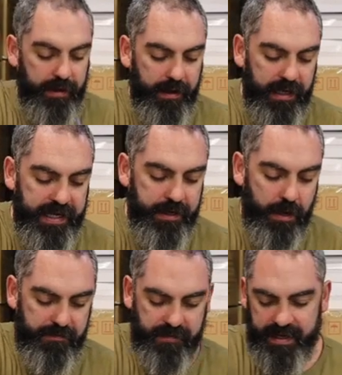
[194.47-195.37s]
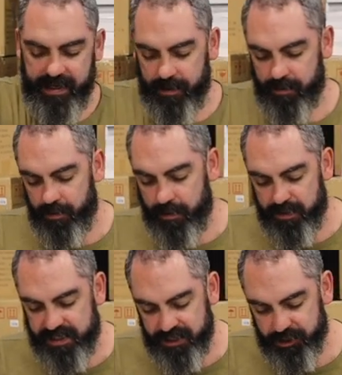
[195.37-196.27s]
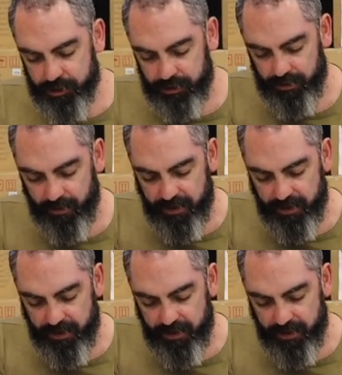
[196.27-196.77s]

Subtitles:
clean off any potential